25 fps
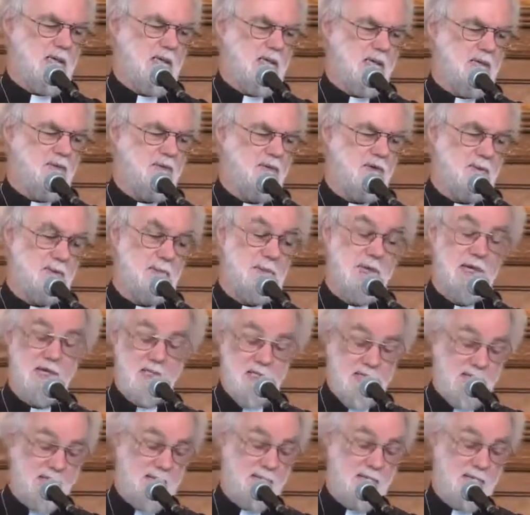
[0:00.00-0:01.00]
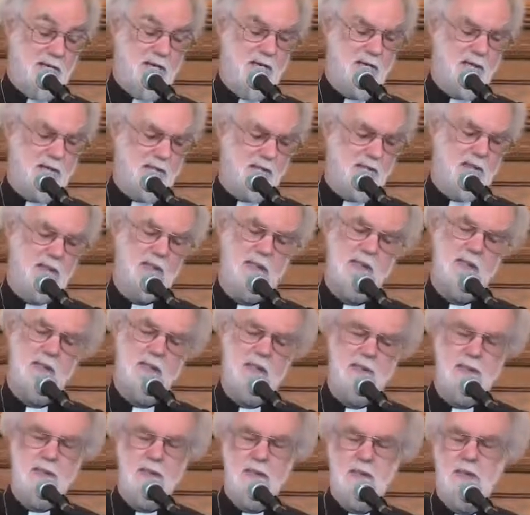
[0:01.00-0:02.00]
from my time again
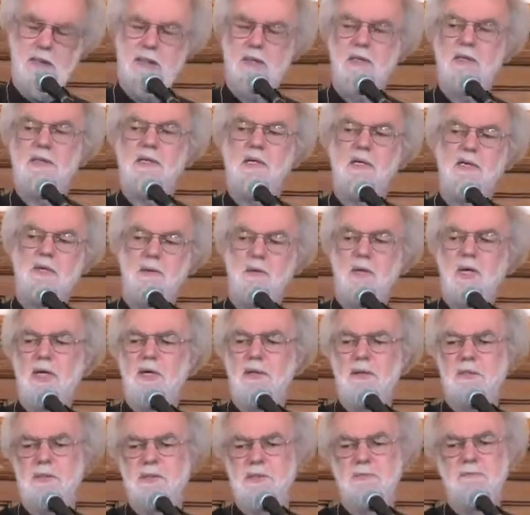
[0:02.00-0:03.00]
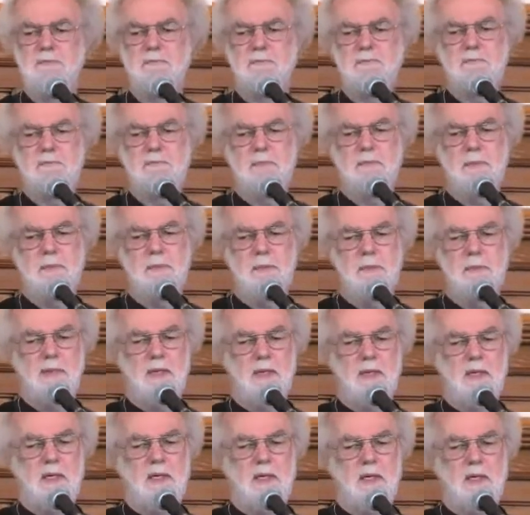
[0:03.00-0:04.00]
in South Wales,
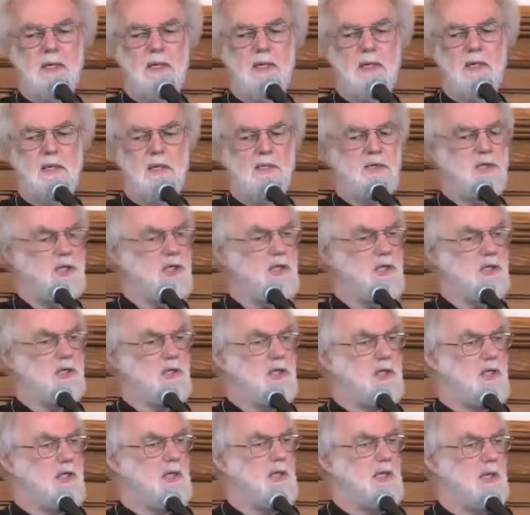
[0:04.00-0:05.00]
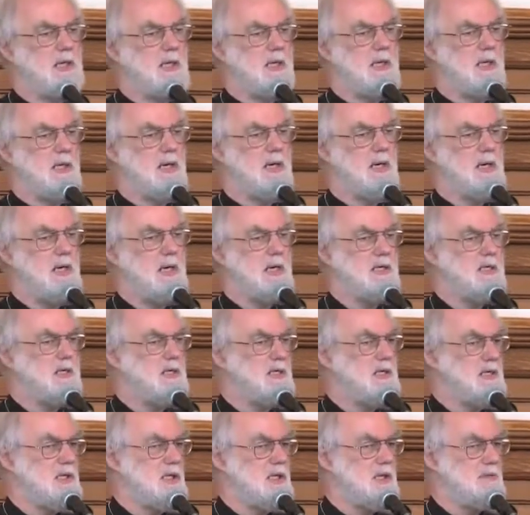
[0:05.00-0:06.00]
a church at a
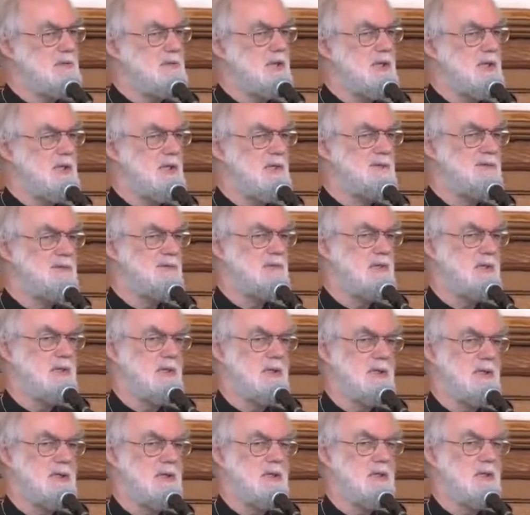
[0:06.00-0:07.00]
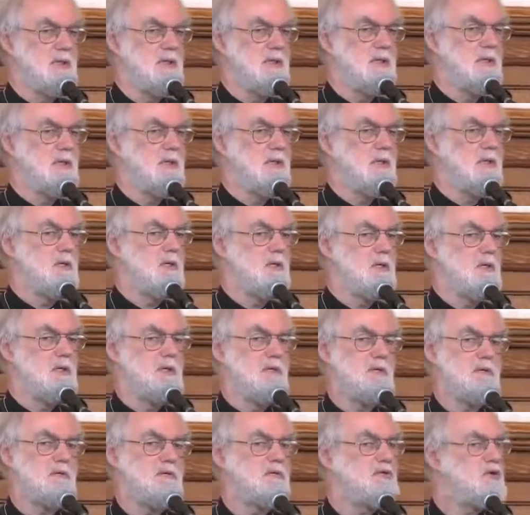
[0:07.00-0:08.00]
time of
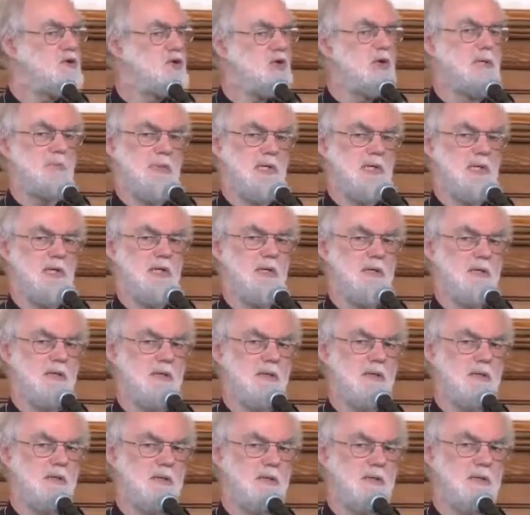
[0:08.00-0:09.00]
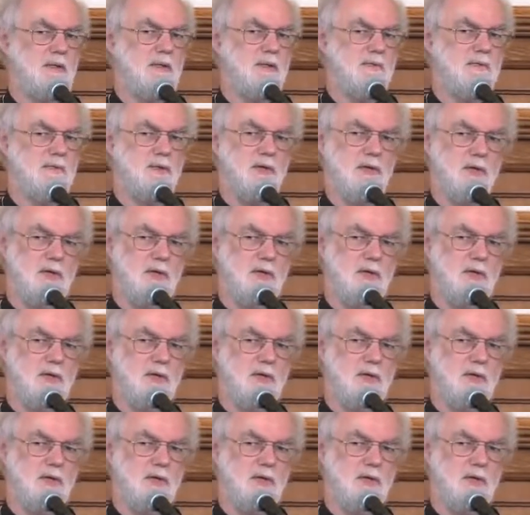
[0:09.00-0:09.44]
trauma for a